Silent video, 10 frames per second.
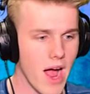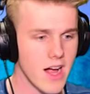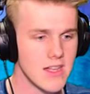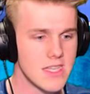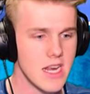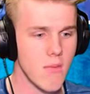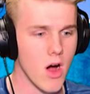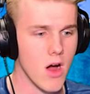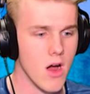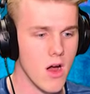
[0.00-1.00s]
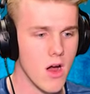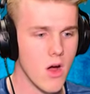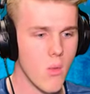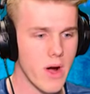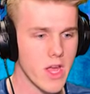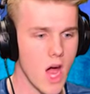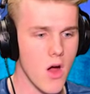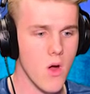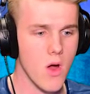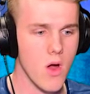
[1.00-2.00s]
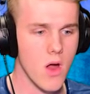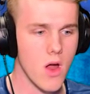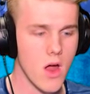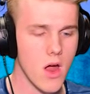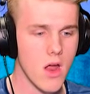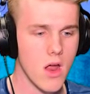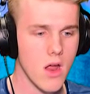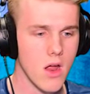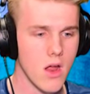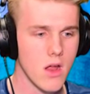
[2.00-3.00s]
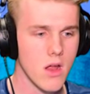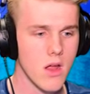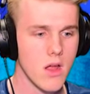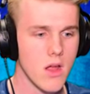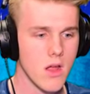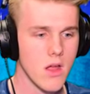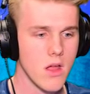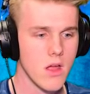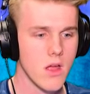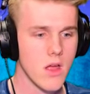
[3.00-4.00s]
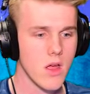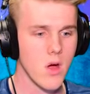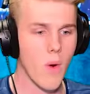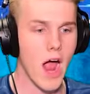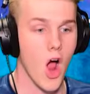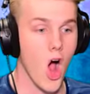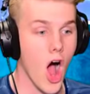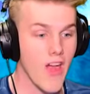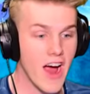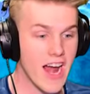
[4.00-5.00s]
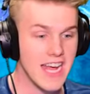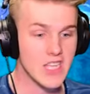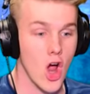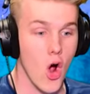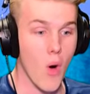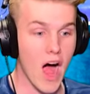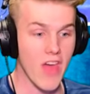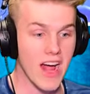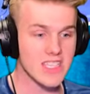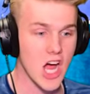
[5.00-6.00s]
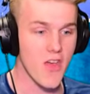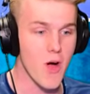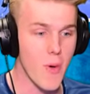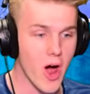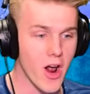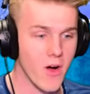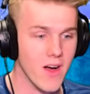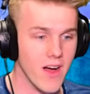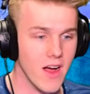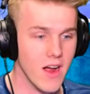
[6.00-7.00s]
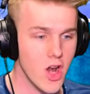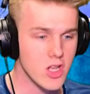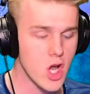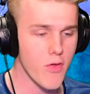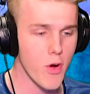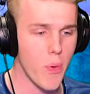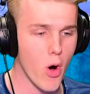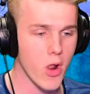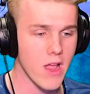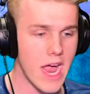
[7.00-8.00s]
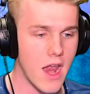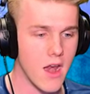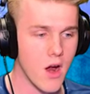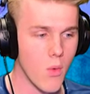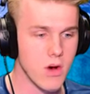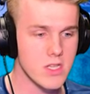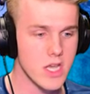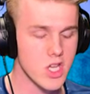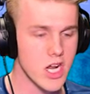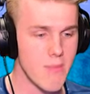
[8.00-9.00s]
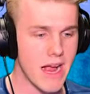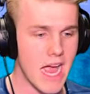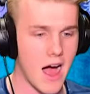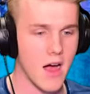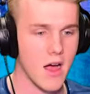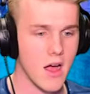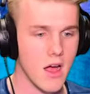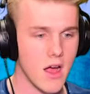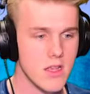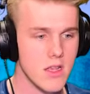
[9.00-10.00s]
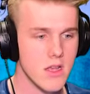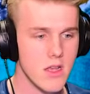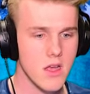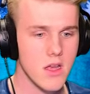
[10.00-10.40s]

Wow, no. I can't see anymore. Where'd it go? Oh my god, it's coming back. It's coming back. It's coming back. Where? Oh, there it Look It. Wow, there it's going through Whoa. a portal. No, it's going through a portal again. Where's it? It's going to come back out. Oh my.